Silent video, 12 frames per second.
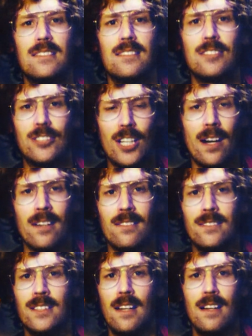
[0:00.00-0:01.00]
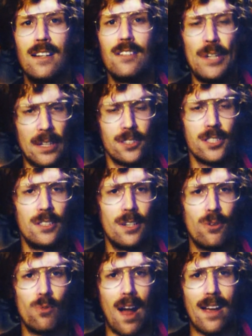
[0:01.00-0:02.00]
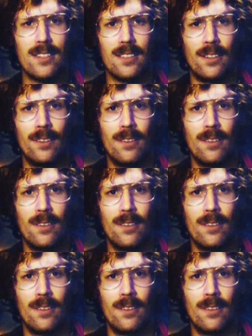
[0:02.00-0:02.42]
sun touched the horizon.